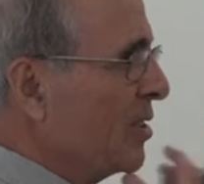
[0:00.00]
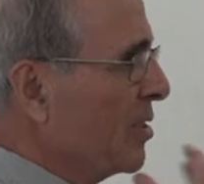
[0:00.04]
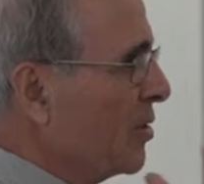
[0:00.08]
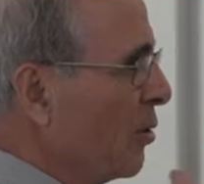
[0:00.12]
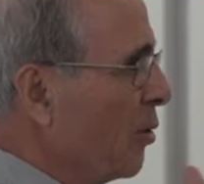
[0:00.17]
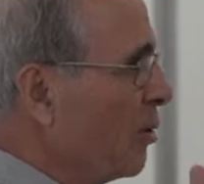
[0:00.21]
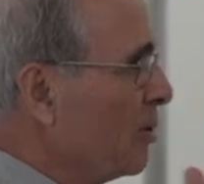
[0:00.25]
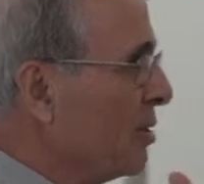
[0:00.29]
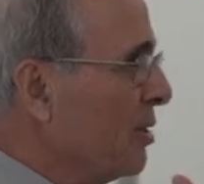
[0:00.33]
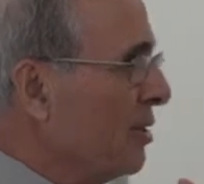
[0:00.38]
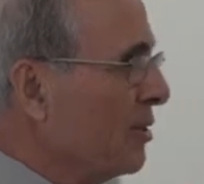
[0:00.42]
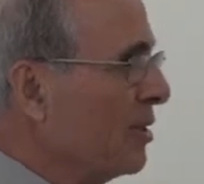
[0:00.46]

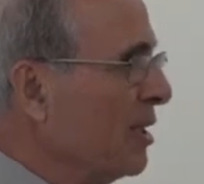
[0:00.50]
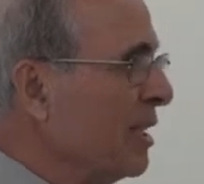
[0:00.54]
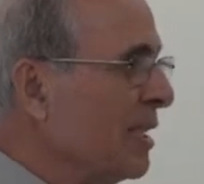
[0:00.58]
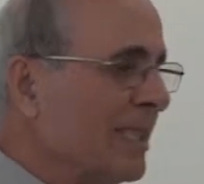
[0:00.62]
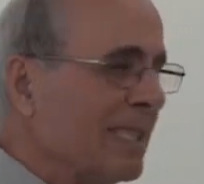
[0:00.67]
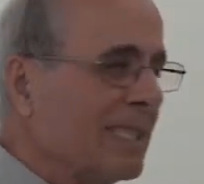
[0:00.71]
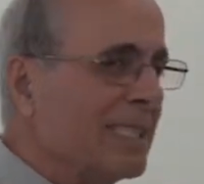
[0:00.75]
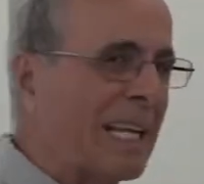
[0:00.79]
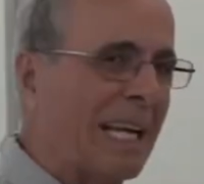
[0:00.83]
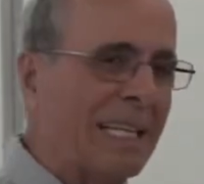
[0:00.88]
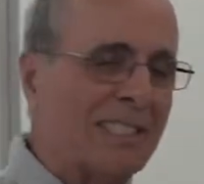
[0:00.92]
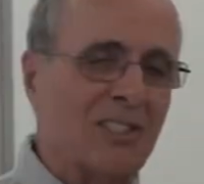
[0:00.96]
Don't you think
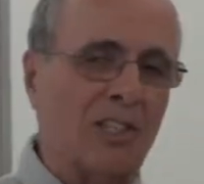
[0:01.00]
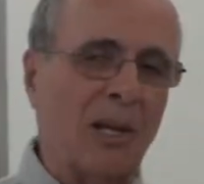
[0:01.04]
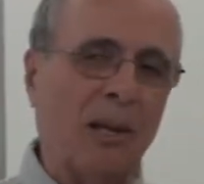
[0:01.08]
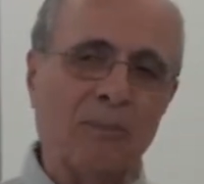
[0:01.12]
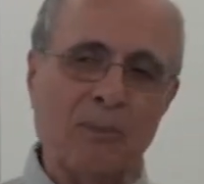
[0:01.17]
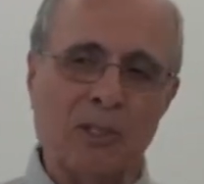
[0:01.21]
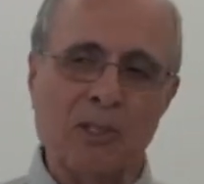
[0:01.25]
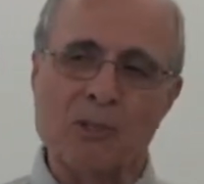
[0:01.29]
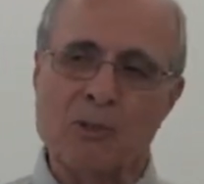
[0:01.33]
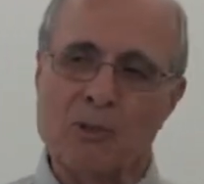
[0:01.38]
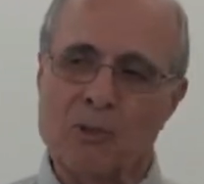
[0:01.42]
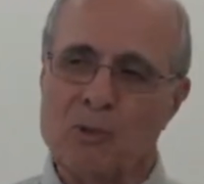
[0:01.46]
this has
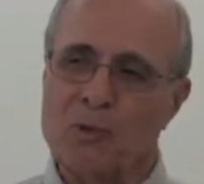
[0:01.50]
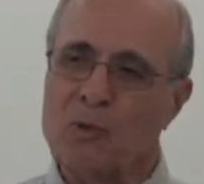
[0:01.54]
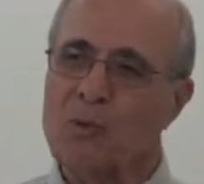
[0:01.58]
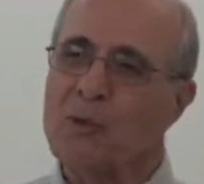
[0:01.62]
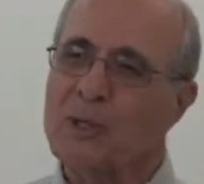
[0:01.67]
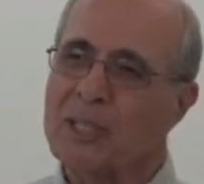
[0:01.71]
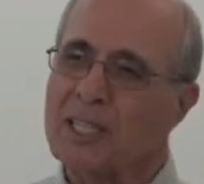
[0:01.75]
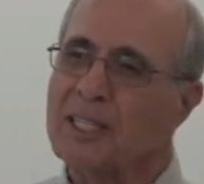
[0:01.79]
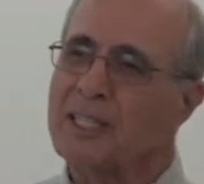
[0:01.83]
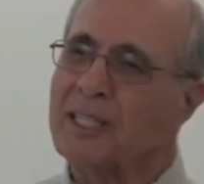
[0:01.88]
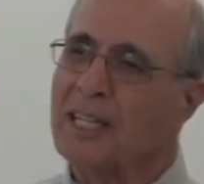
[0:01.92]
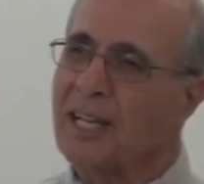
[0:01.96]
something to do
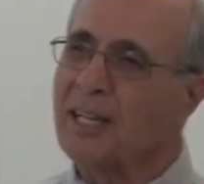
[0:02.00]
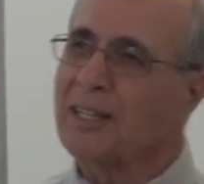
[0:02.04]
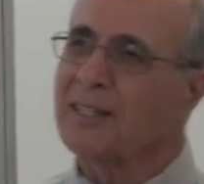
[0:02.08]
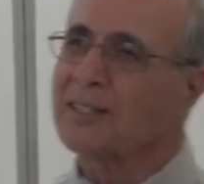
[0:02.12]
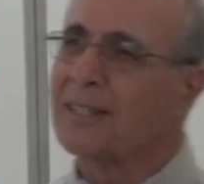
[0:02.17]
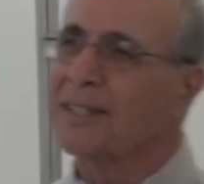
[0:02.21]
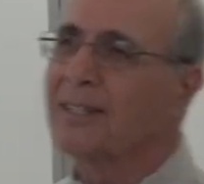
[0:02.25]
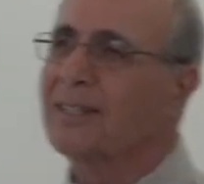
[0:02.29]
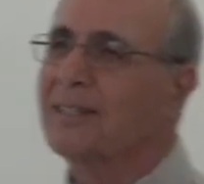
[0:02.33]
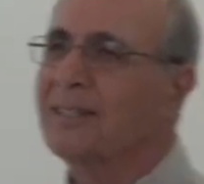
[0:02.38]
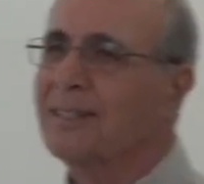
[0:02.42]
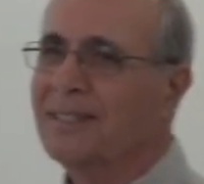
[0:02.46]
with the
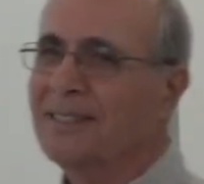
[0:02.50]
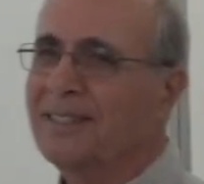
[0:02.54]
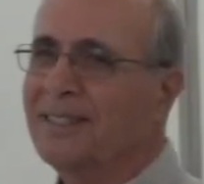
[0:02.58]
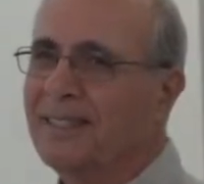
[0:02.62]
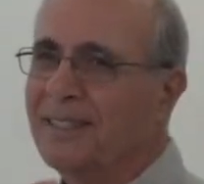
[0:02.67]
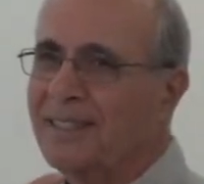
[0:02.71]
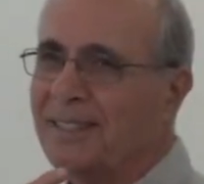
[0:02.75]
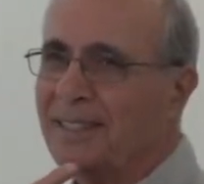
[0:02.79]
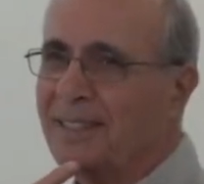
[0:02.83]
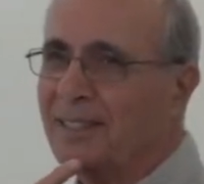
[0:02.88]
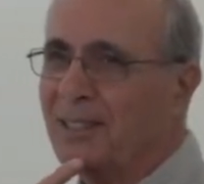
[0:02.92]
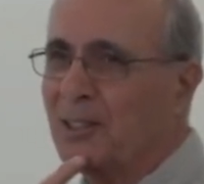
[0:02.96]
delta?
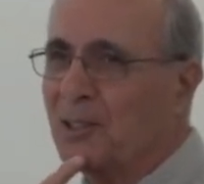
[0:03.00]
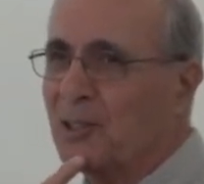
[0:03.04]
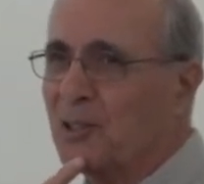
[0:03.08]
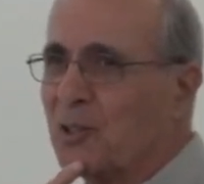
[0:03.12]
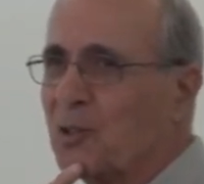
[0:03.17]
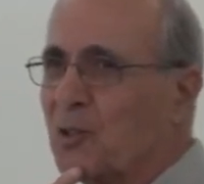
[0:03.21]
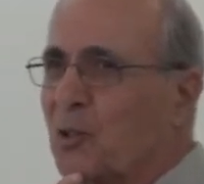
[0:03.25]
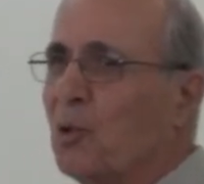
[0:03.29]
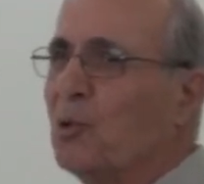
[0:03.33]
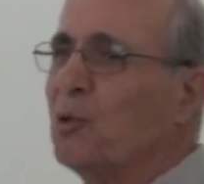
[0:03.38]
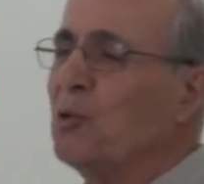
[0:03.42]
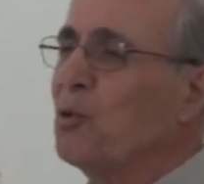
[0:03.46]

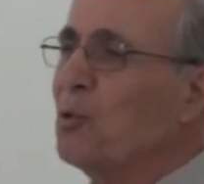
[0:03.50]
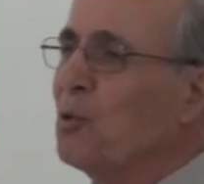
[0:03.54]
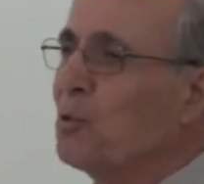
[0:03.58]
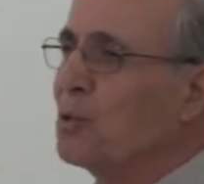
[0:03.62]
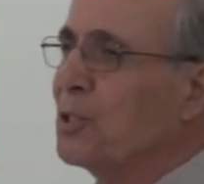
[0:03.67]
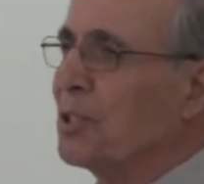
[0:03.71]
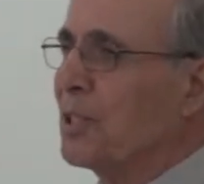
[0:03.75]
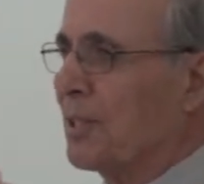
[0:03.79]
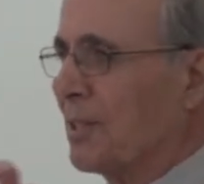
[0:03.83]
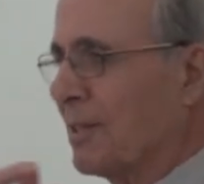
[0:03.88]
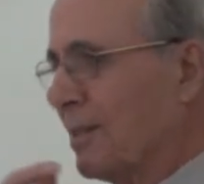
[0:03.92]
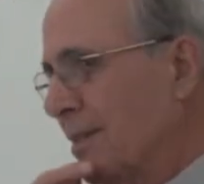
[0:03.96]
So
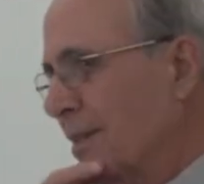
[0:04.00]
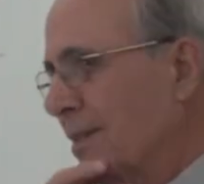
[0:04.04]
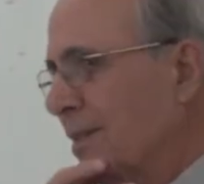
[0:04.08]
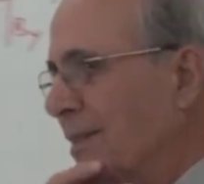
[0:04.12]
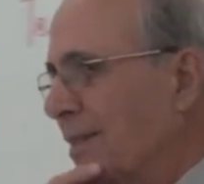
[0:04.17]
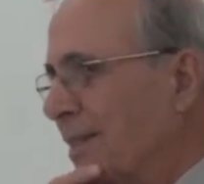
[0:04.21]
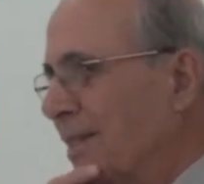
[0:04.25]
use it.